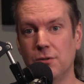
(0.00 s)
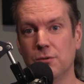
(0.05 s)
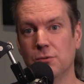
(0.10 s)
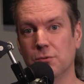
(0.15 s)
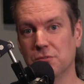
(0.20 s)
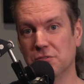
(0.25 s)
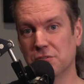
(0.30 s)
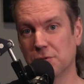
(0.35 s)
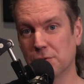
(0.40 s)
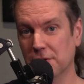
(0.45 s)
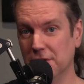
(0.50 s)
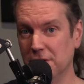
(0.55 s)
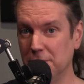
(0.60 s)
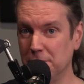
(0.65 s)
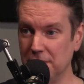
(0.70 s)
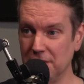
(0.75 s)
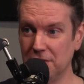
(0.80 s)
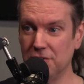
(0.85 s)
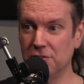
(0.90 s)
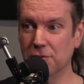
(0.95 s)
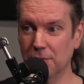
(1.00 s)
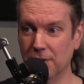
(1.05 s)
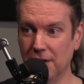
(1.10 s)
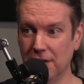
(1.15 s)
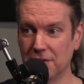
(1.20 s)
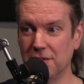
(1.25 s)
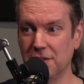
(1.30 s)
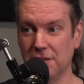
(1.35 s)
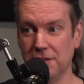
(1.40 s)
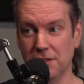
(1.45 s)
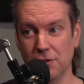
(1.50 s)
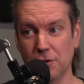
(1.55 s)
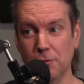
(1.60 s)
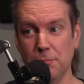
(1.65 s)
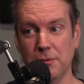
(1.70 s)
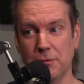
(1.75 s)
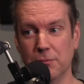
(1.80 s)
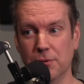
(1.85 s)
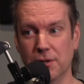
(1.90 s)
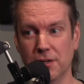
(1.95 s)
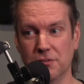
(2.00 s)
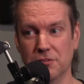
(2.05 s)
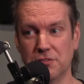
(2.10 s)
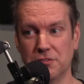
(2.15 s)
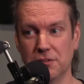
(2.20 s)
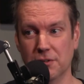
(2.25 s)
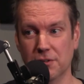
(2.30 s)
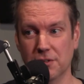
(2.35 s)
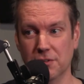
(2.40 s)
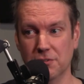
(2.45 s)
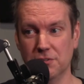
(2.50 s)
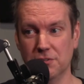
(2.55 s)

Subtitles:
who's going to be directing the Obi-Wan series. And